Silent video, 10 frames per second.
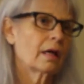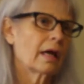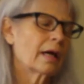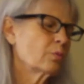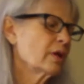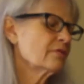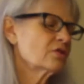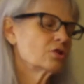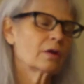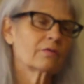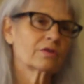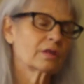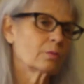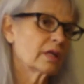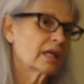And we have to do
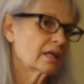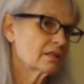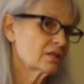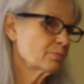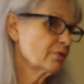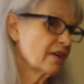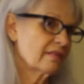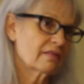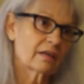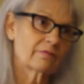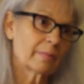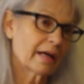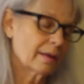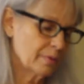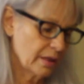everything we can to prevent that from
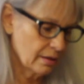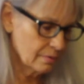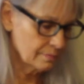happening.